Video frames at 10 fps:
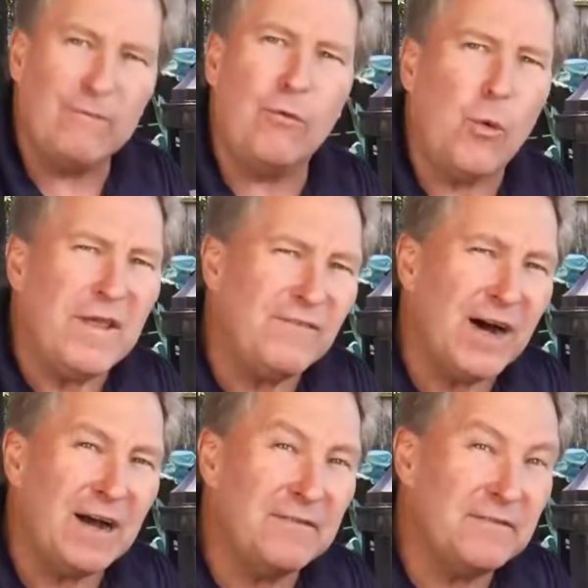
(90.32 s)

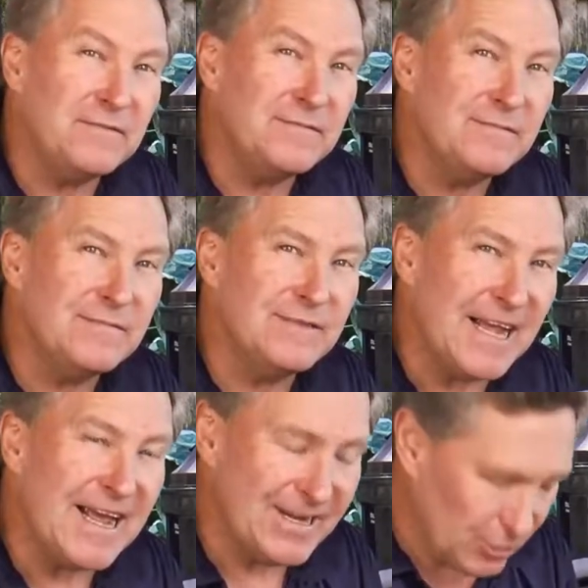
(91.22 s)
45
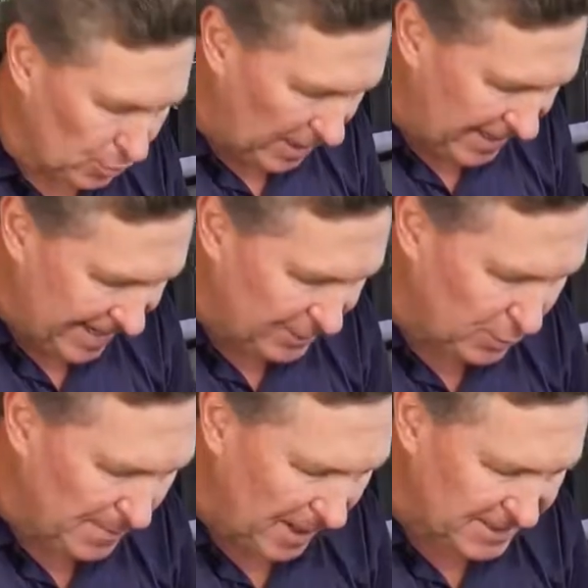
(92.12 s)
day dry aged
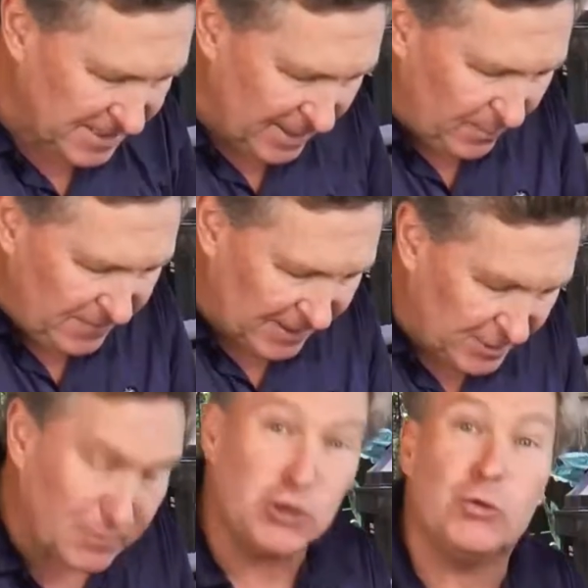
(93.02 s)
ribeye steak. We've got
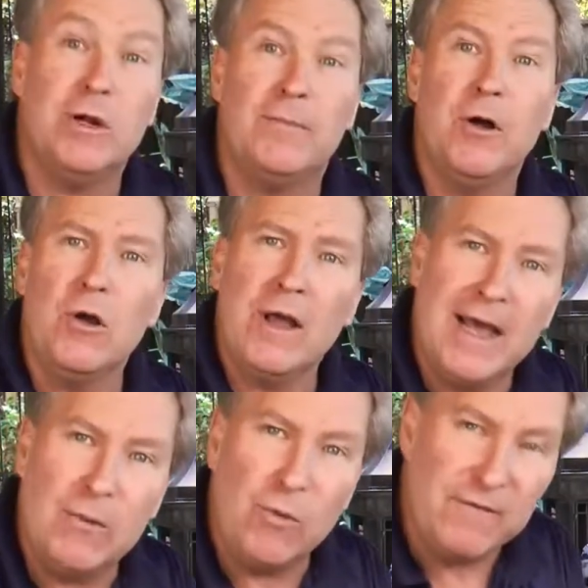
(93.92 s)
some shrimp
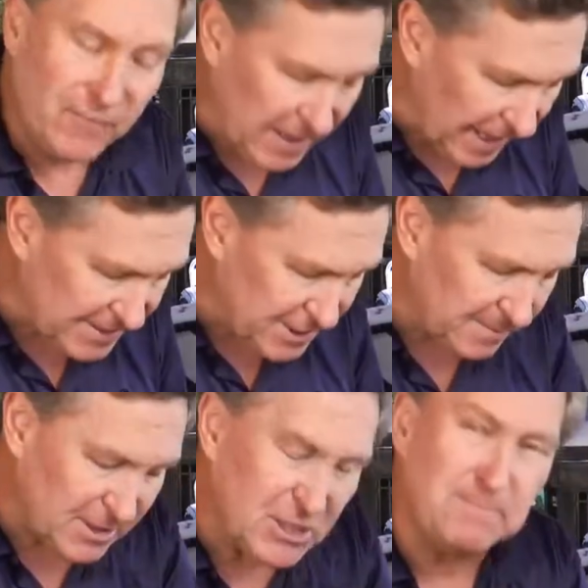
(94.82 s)
and we've got
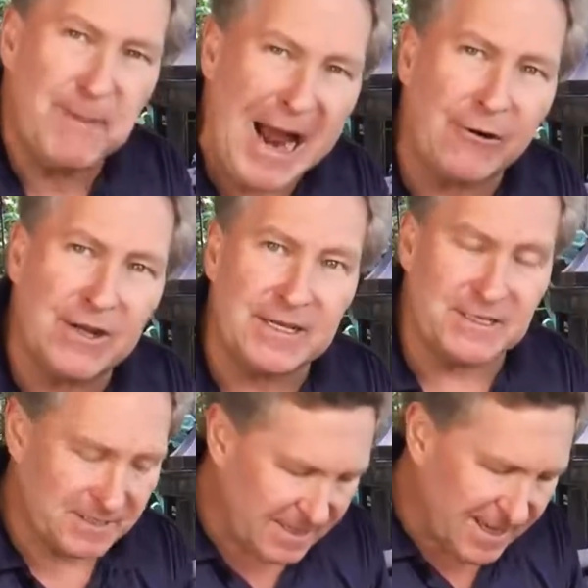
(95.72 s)
some
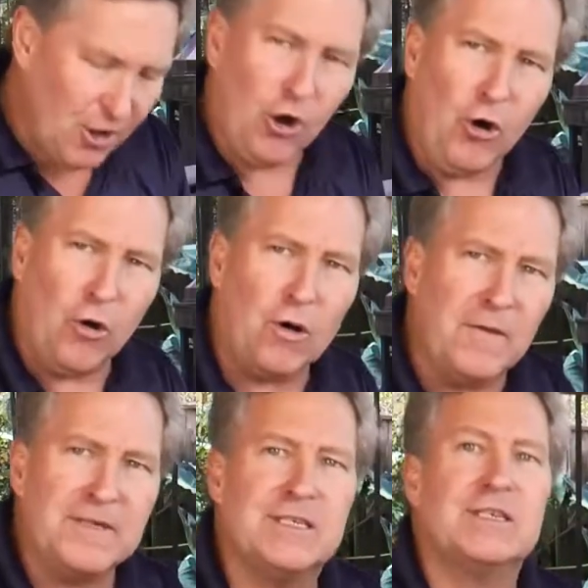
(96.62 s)
asparagus. All of
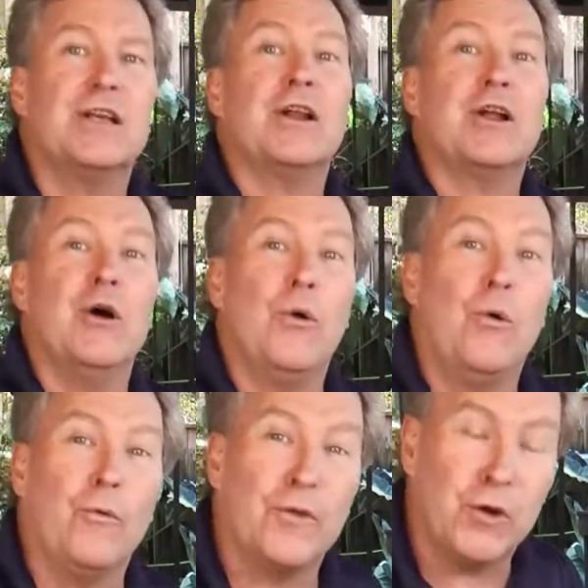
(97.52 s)
this is gonna go
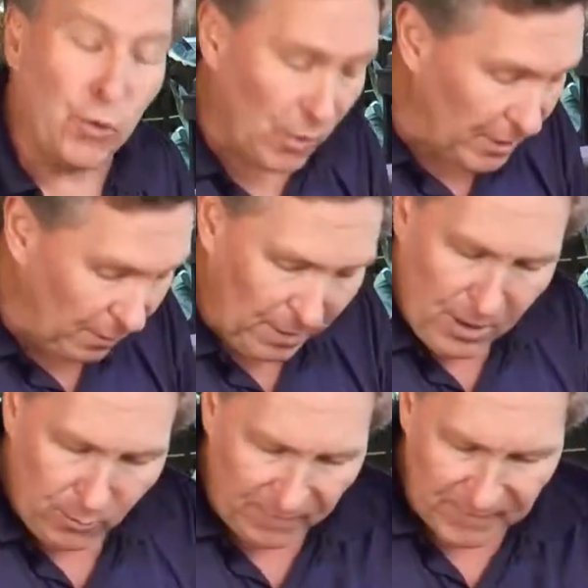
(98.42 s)
on the grill.
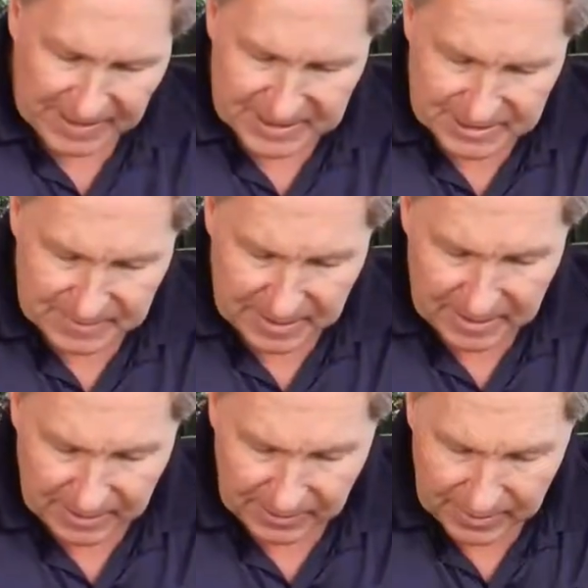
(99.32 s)
We've got some
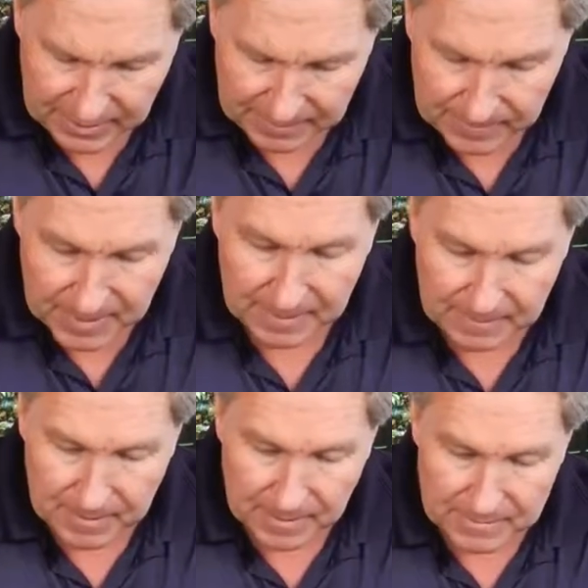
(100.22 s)
our uh, uh,
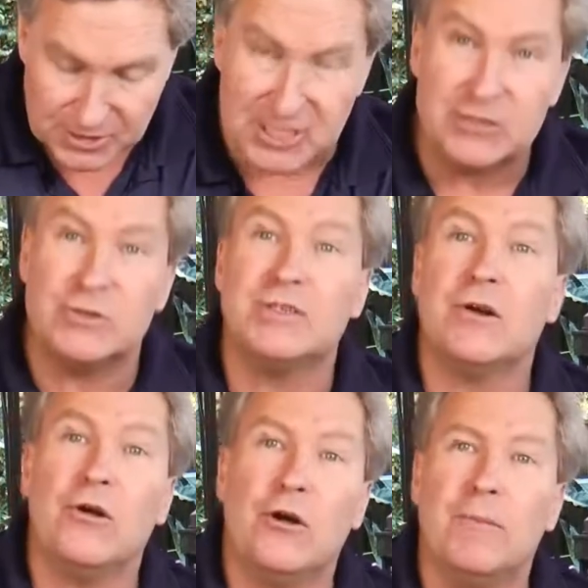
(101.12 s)
uh, citrus
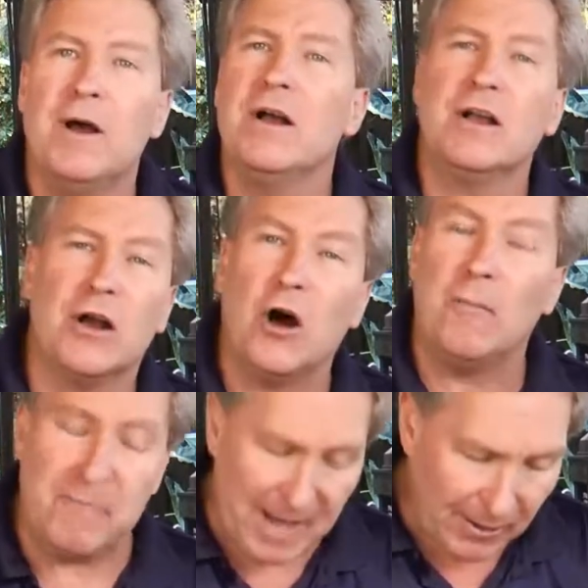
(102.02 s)
herb
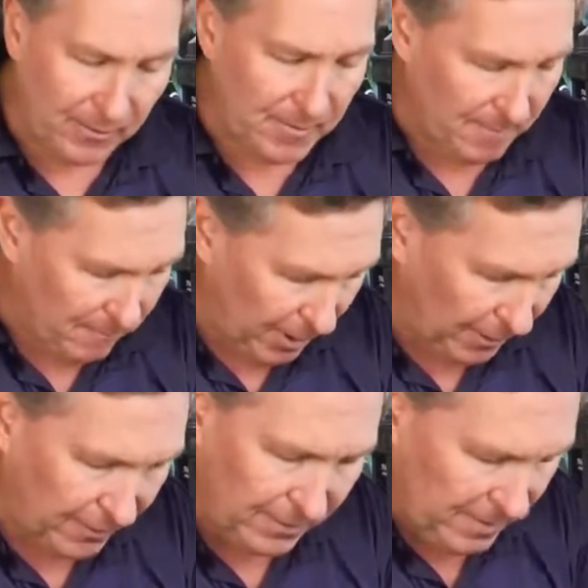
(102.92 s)
compound
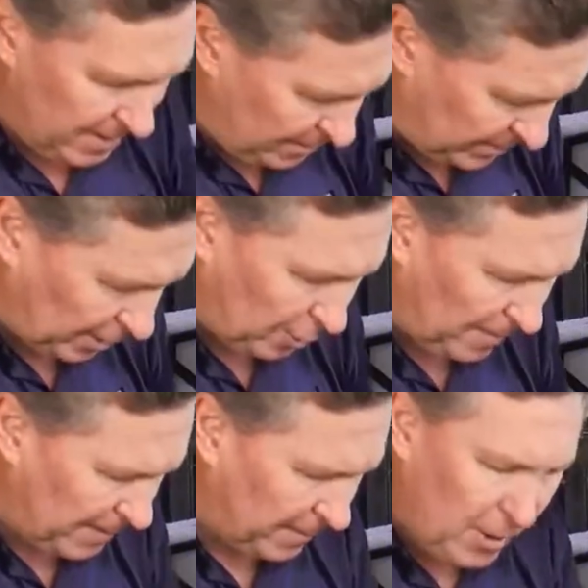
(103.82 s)
butter. We got a little
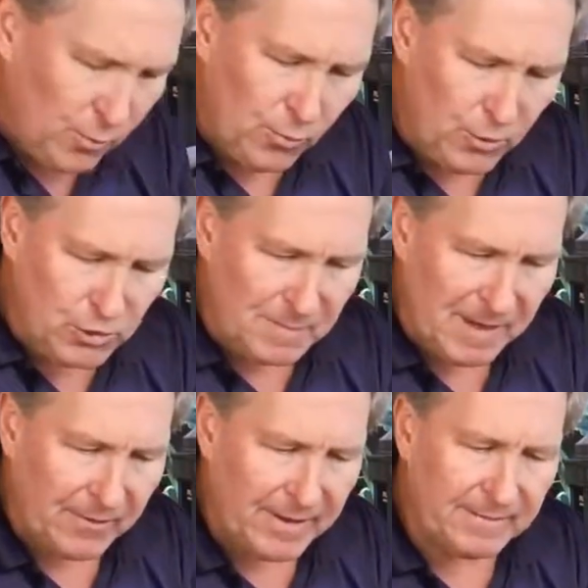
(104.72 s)
bit of
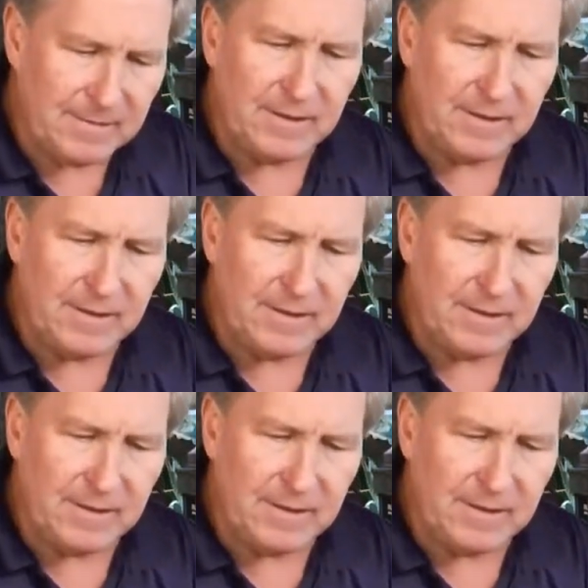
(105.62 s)
rosemary,